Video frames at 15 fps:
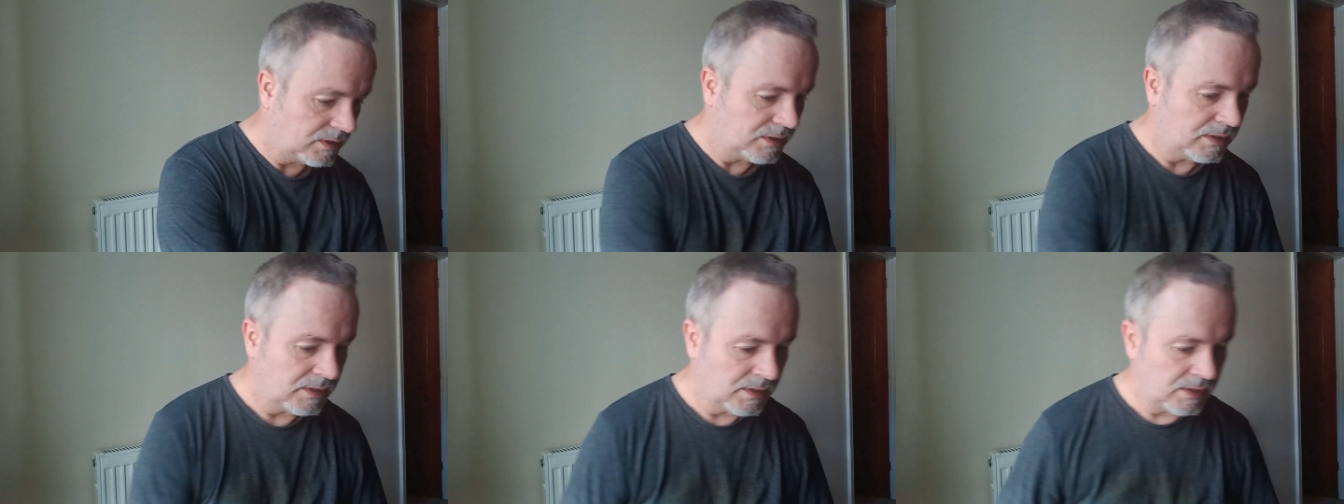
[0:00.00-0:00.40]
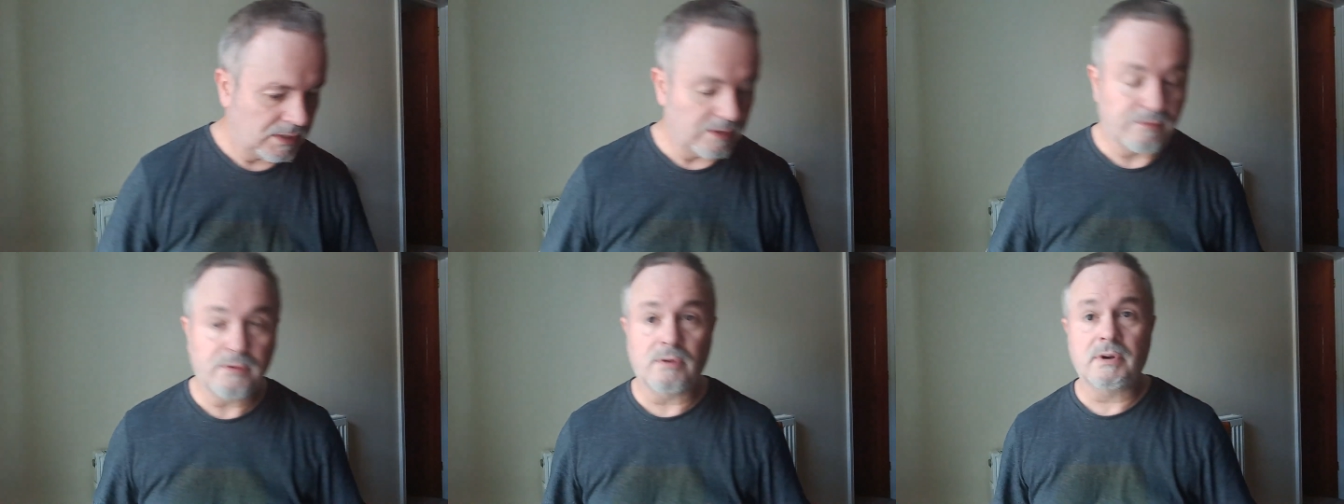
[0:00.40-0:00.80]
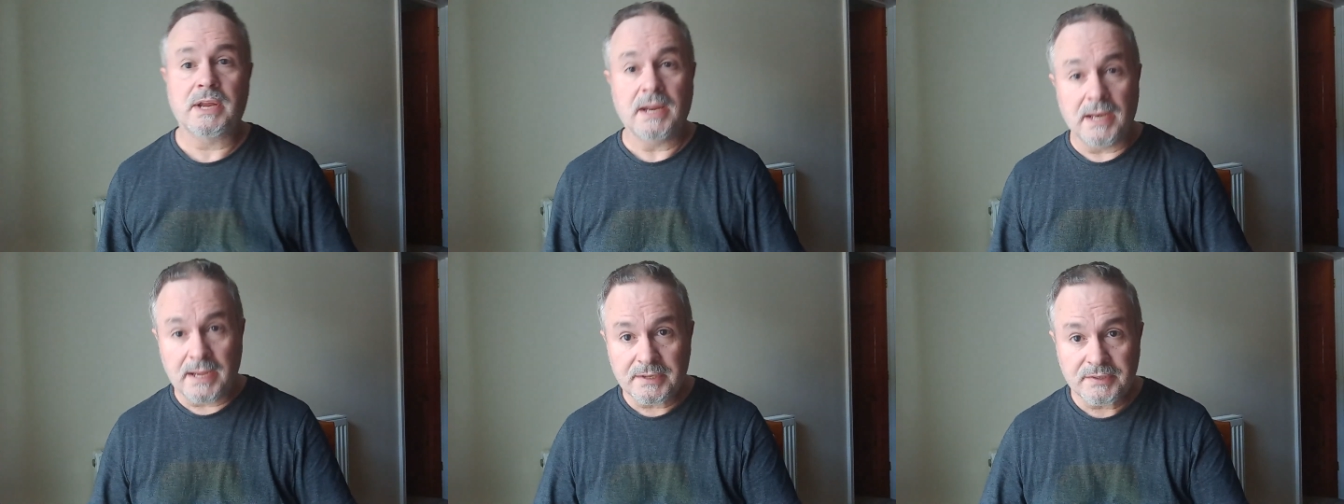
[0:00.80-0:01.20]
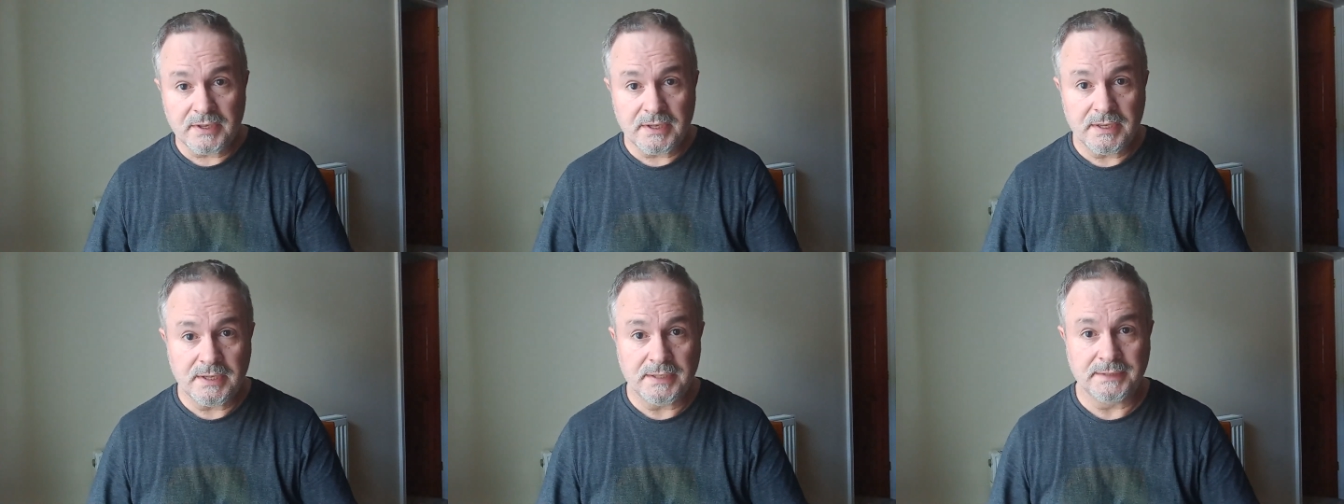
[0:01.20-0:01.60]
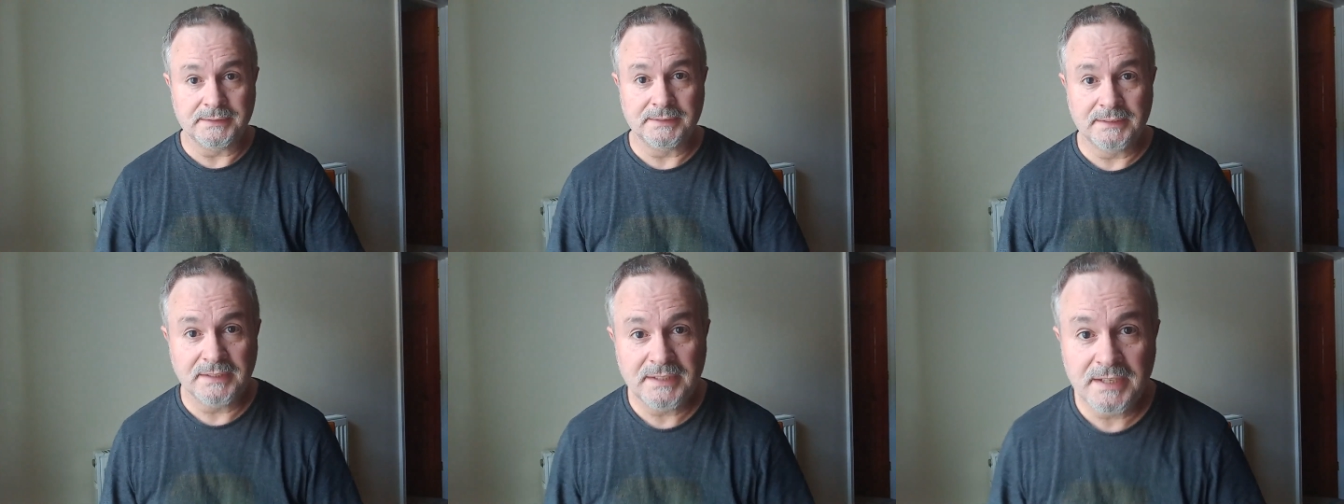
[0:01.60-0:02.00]
If you're a collector,
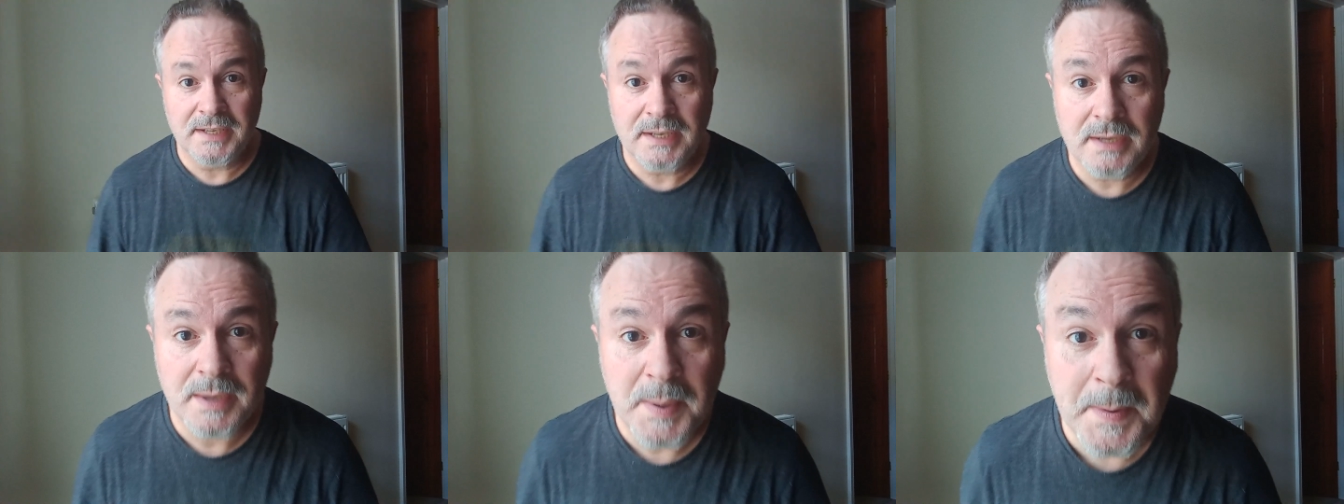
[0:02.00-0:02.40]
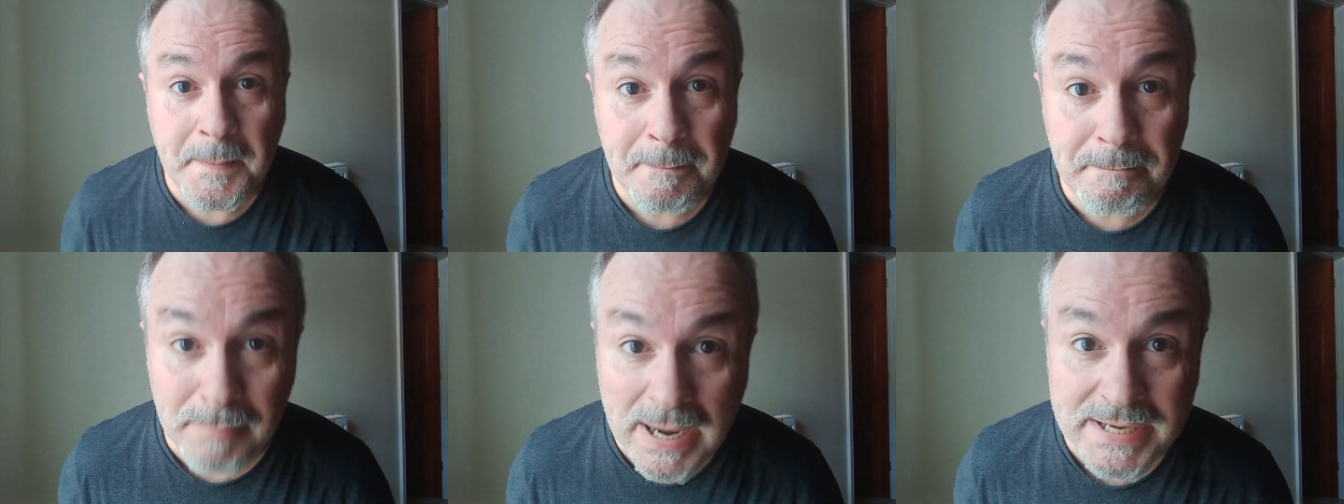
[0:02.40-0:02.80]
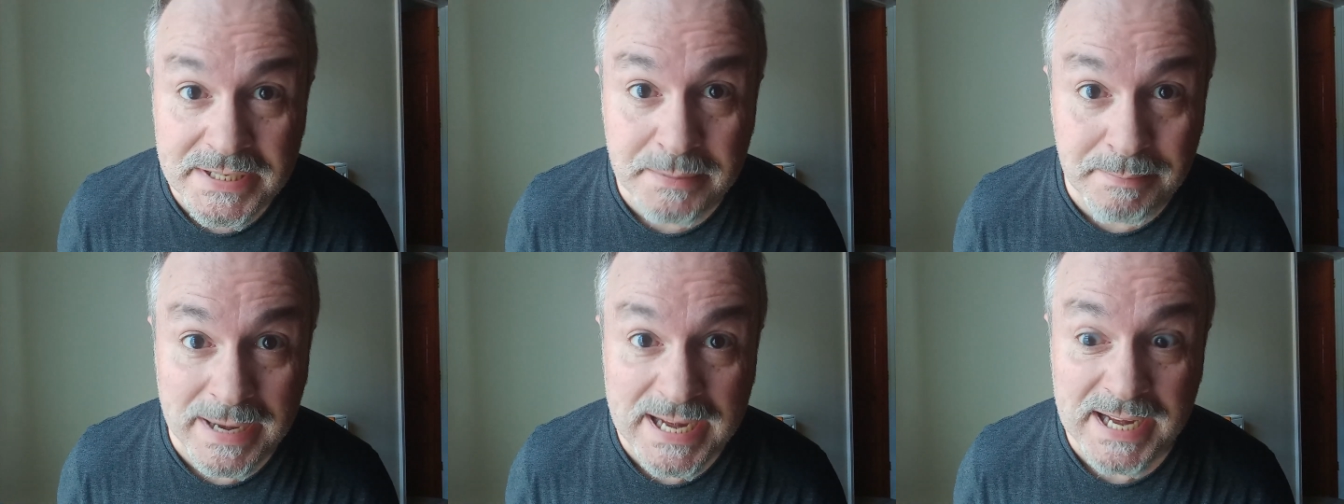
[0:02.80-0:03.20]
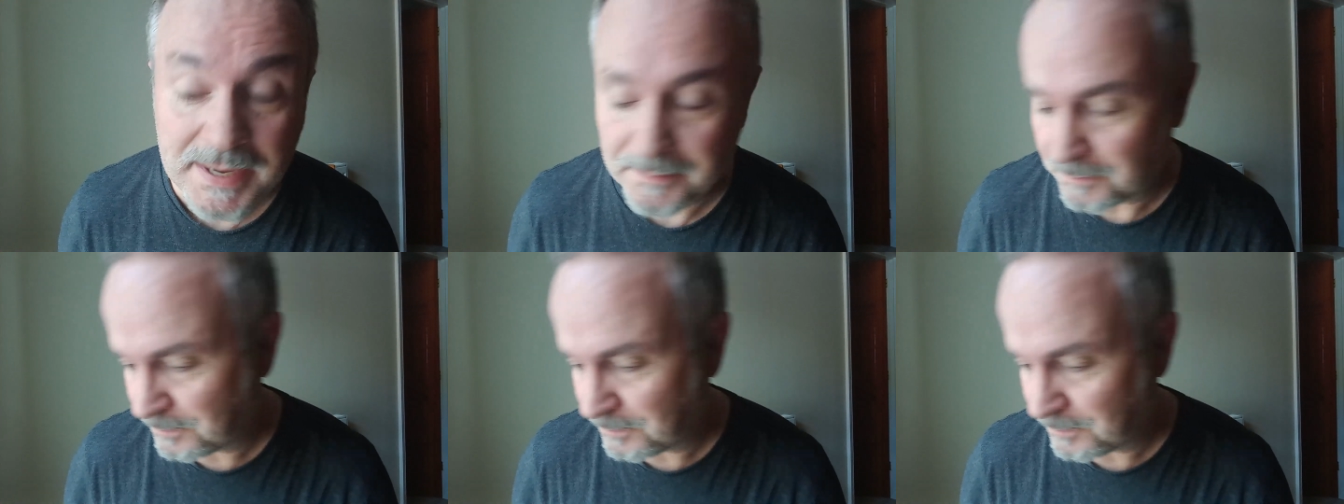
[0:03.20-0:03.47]
bite me.